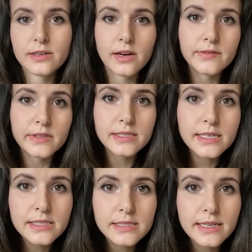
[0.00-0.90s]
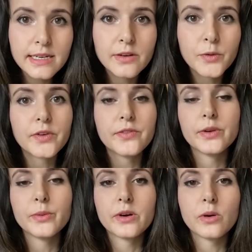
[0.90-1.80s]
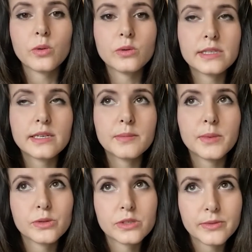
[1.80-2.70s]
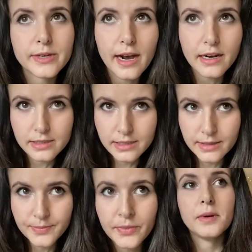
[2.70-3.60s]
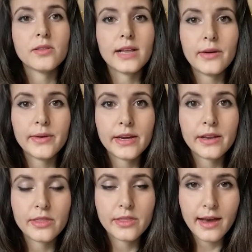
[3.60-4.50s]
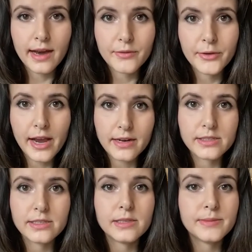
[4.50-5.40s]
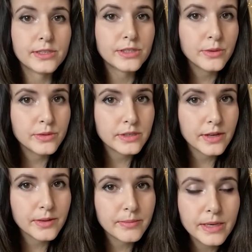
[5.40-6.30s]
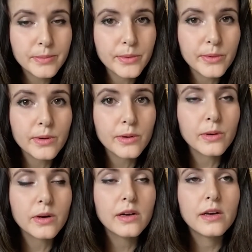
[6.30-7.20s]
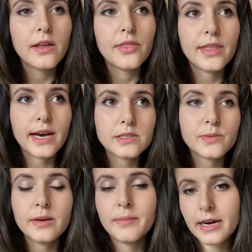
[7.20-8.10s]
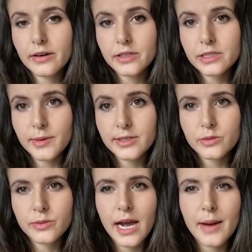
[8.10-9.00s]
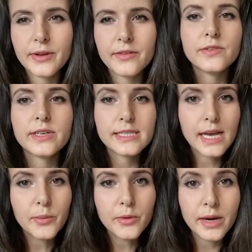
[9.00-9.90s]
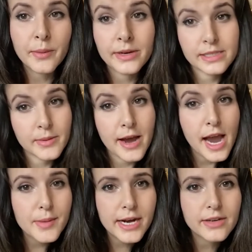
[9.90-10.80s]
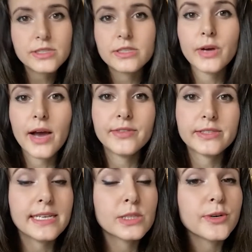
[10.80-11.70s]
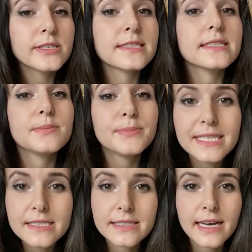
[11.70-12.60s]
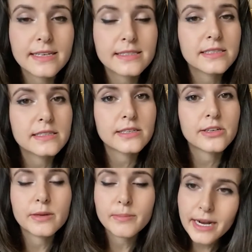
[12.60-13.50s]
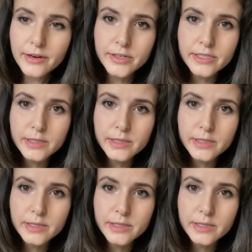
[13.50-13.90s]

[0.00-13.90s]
in conversation or if you were holding an emotion reaction, allowing that reaction to be shown to other people. That's when a macro expression would happen. For example, when I'm raising my eyebrows to emphasize words and speech, that is considered a macro